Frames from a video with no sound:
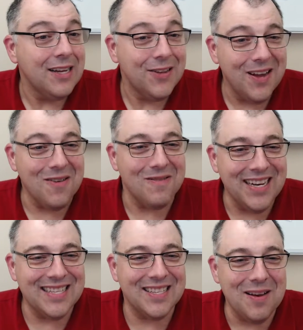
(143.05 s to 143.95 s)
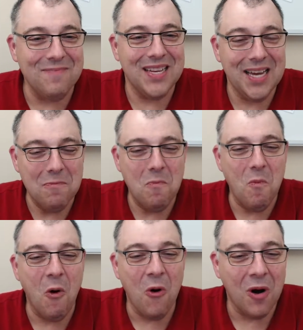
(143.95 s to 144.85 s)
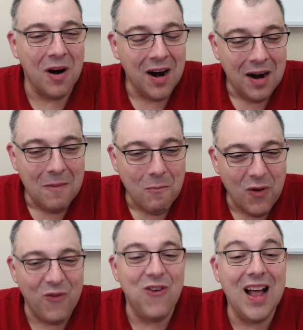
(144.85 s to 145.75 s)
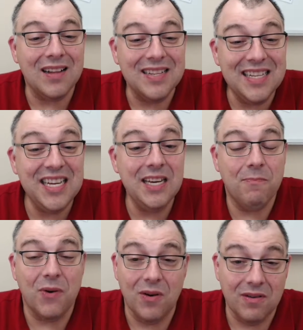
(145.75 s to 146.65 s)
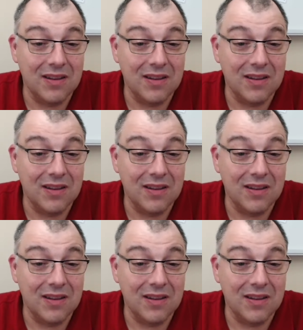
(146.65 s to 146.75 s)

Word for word: No, it's something more profound, deeper.